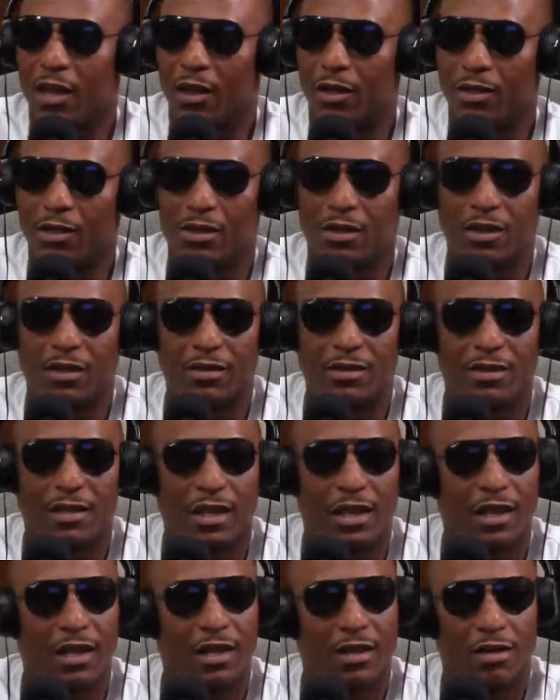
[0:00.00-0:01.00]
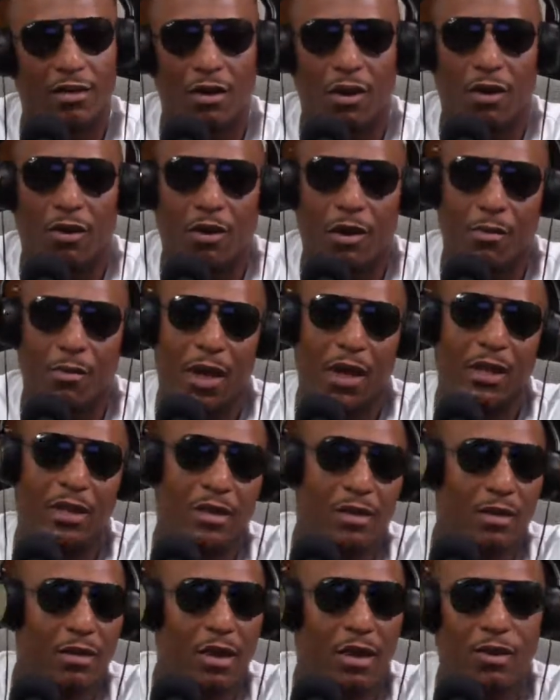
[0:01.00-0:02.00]
You know what I'm saying? You know, it
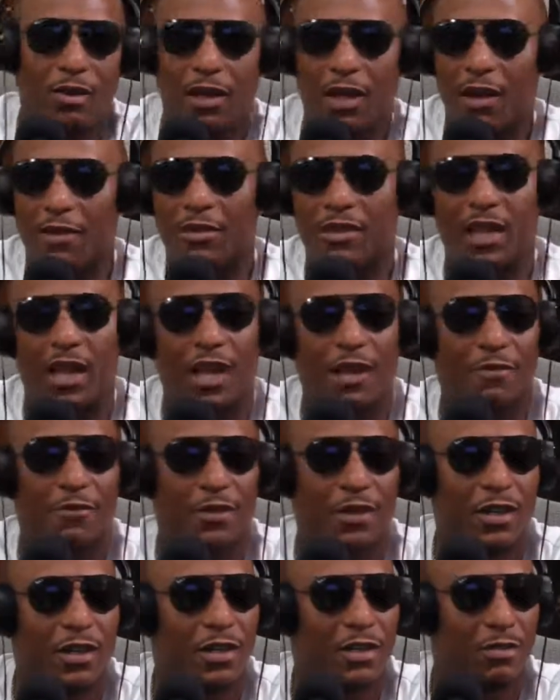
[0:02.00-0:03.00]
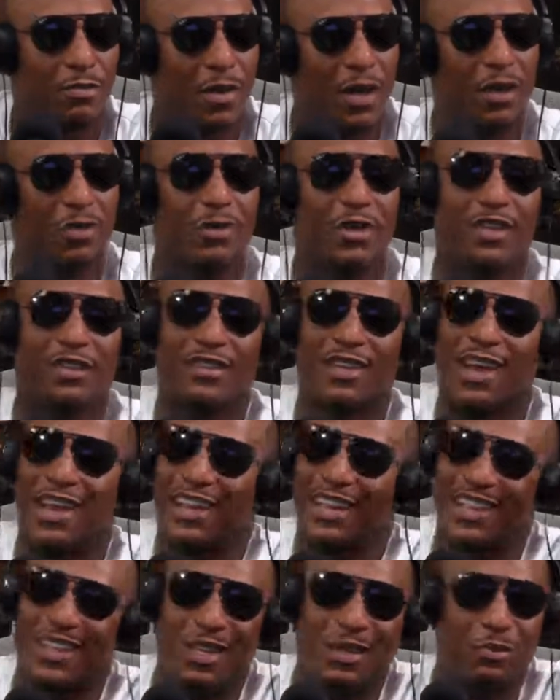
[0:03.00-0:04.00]
you know, everything for us, man. We just got to
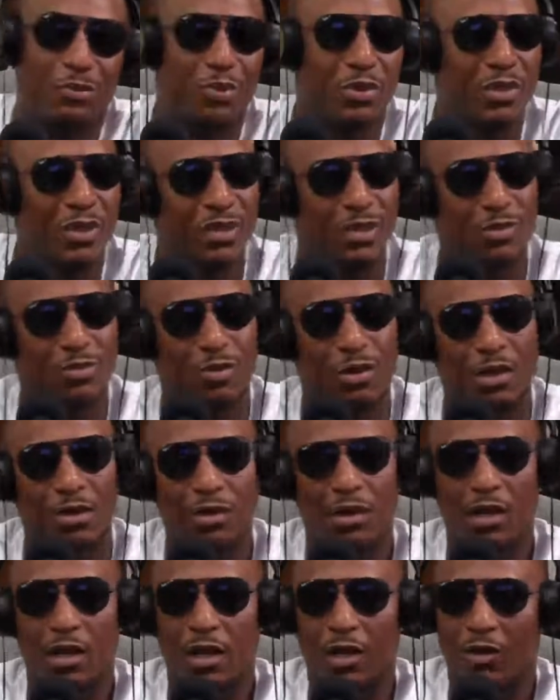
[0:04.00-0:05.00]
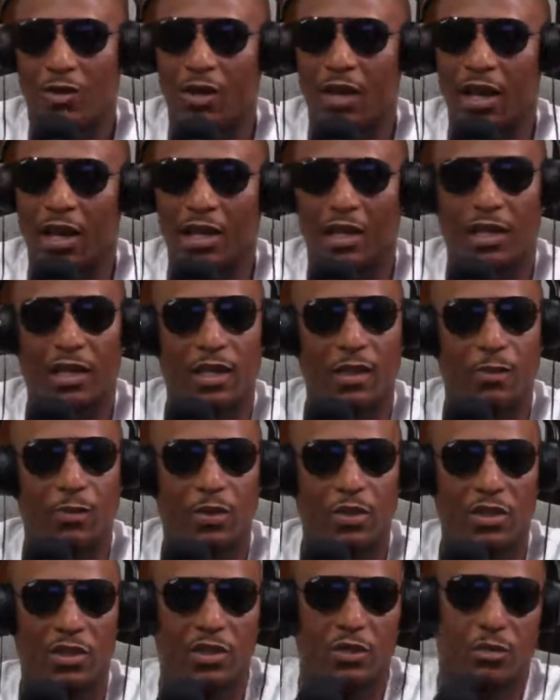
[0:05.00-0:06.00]
keep pushing, bro. We got to keep
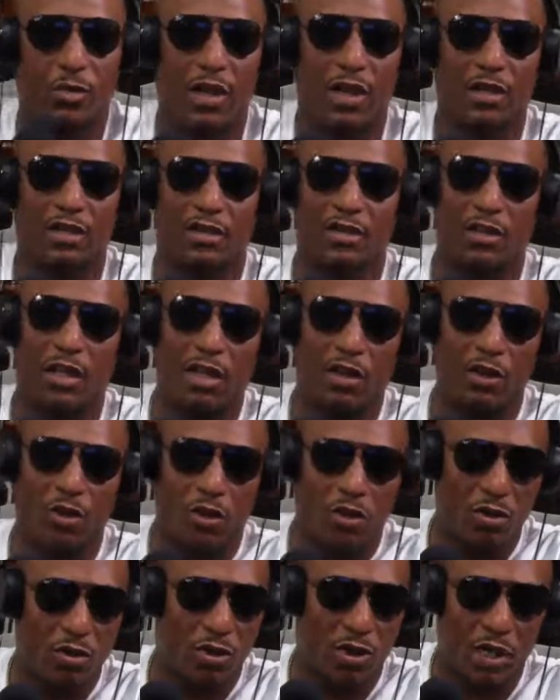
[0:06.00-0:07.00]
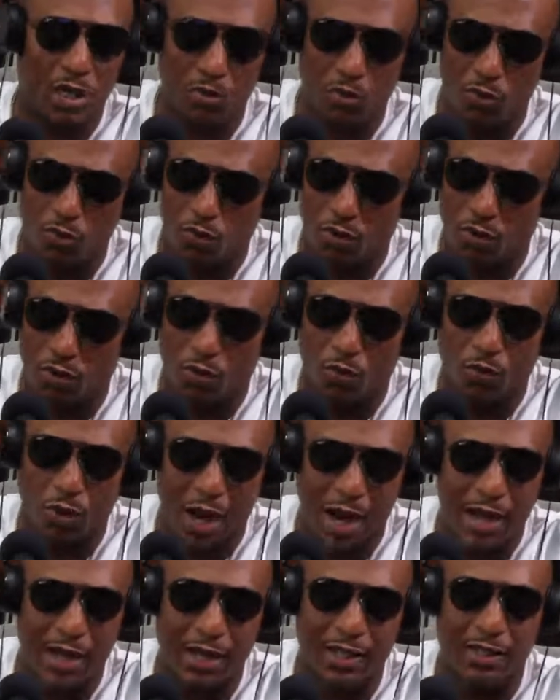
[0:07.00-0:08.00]
pushing, man, and stay loyal. Keep doing the
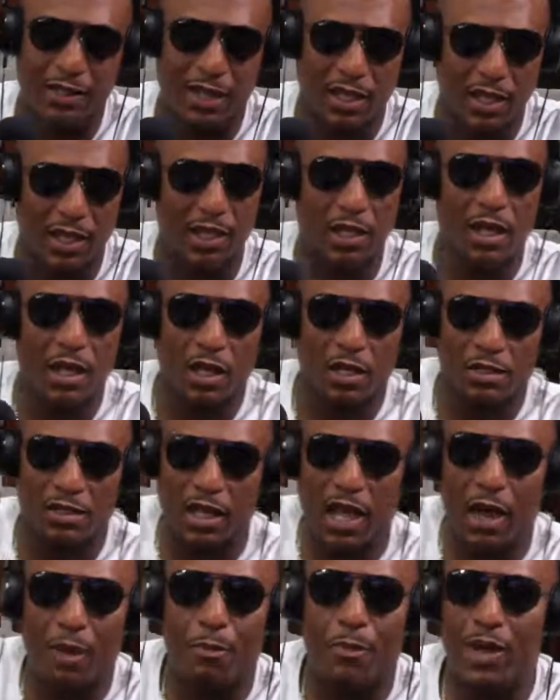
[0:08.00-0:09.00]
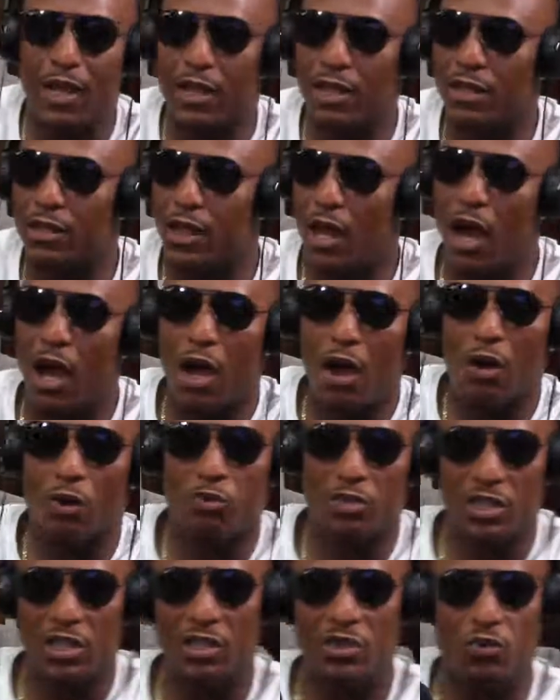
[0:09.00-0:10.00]
right thing. Stop making all
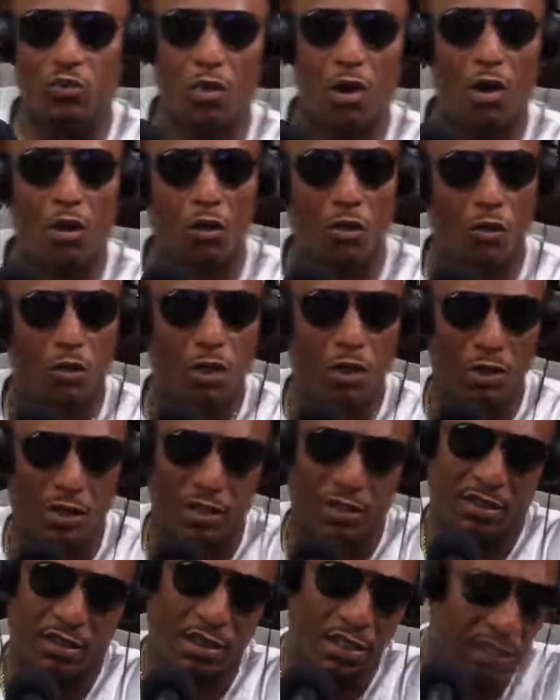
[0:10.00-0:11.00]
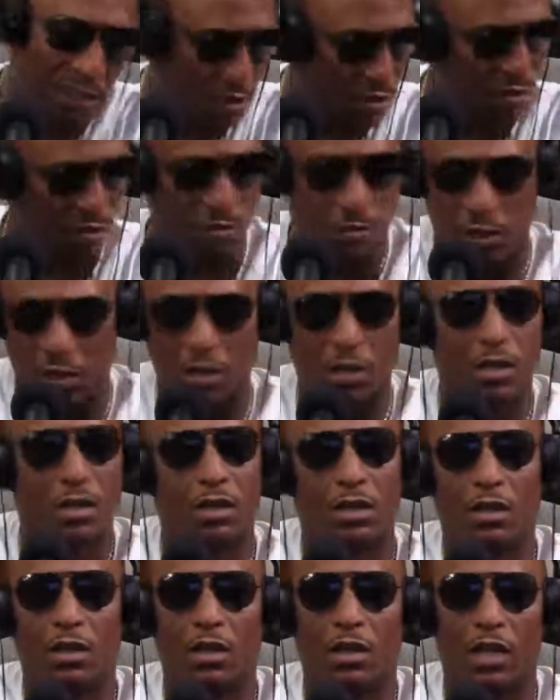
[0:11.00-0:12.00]
these wrong decisions, bro.
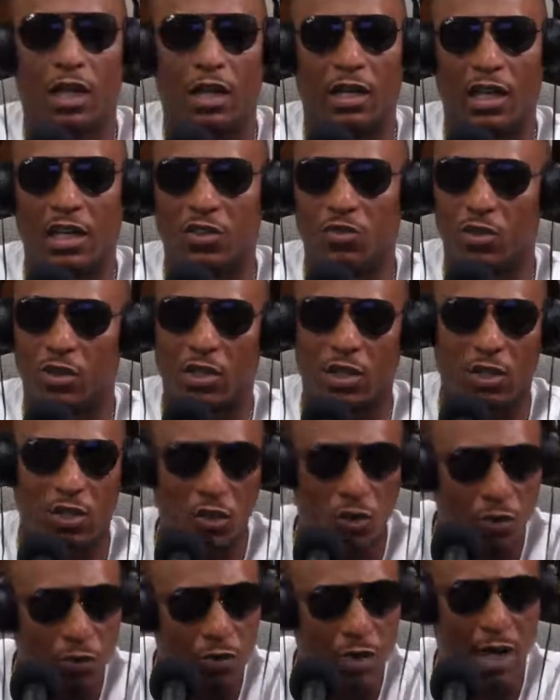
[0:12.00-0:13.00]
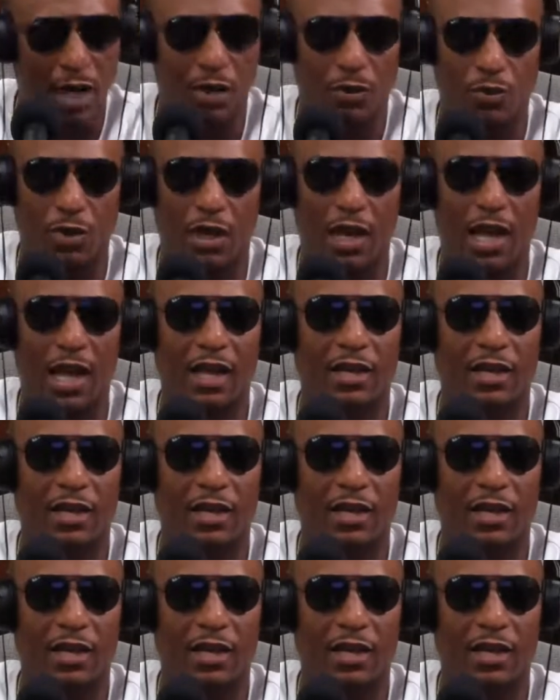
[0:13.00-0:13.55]
And that's what the youth got to realize.